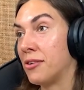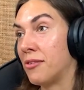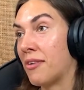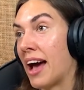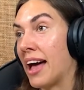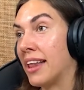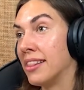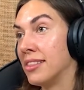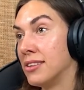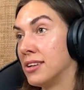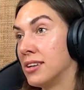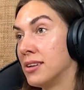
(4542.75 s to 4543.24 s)

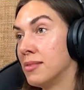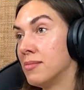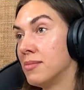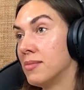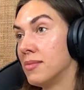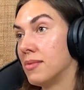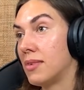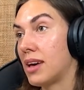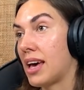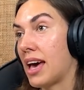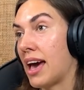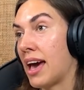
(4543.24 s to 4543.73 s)
random
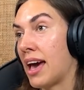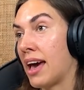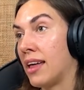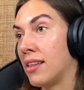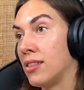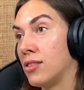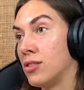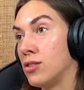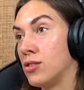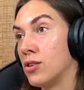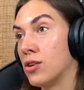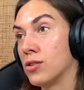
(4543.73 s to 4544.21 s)

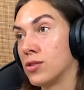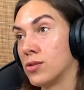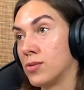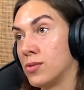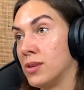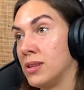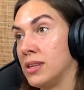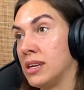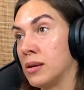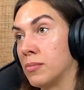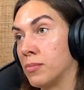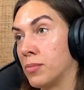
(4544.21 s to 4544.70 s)
and not
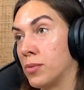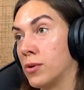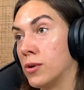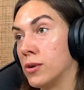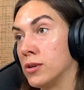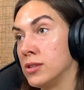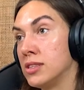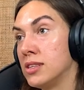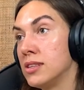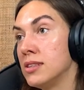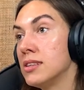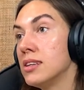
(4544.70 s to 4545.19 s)
really
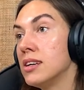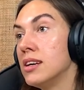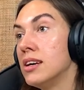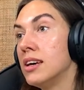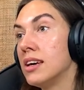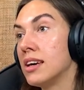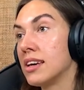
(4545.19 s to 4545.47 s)
important,